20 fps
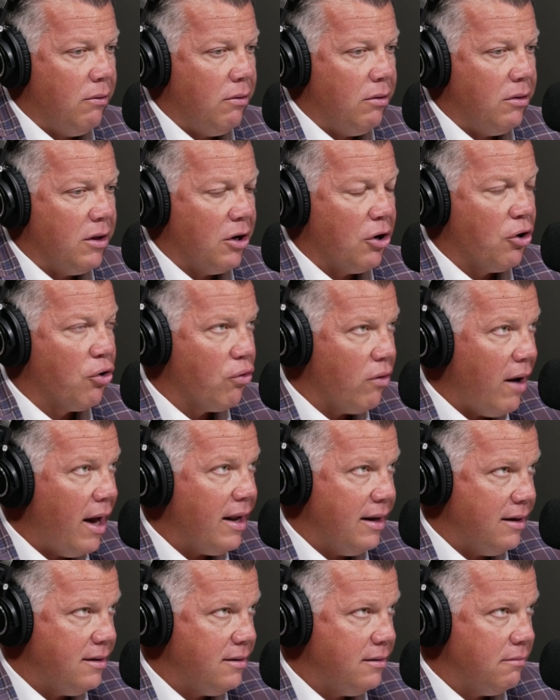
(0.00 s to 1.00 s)
the
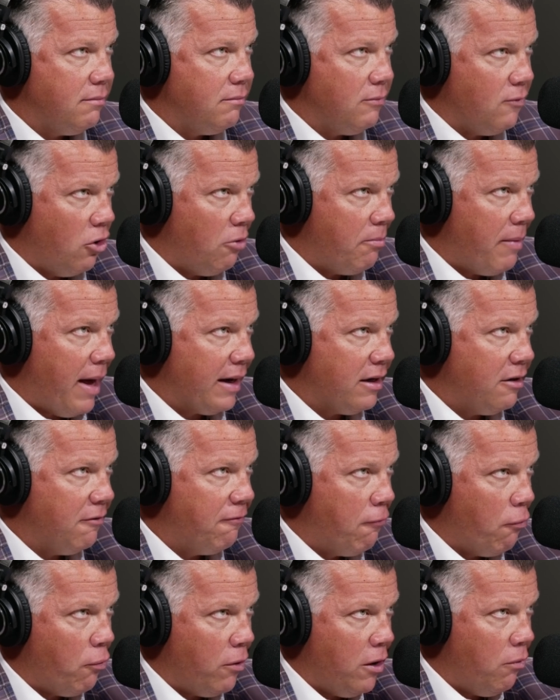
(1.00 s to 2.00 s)
credit, going back to
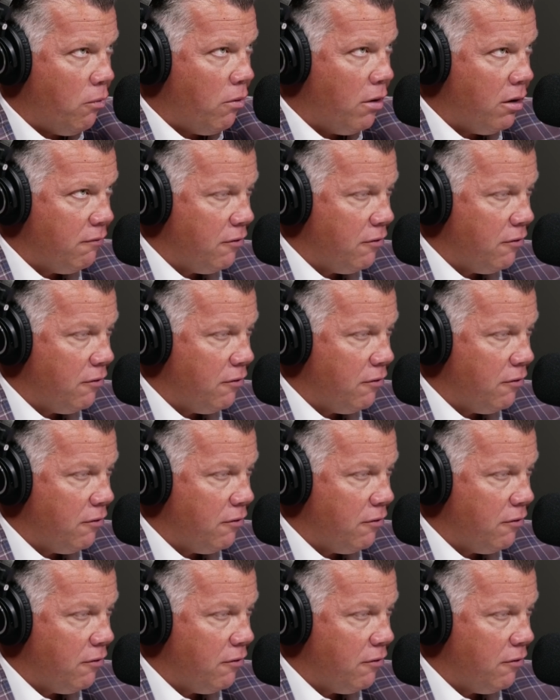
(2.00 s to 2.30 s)
41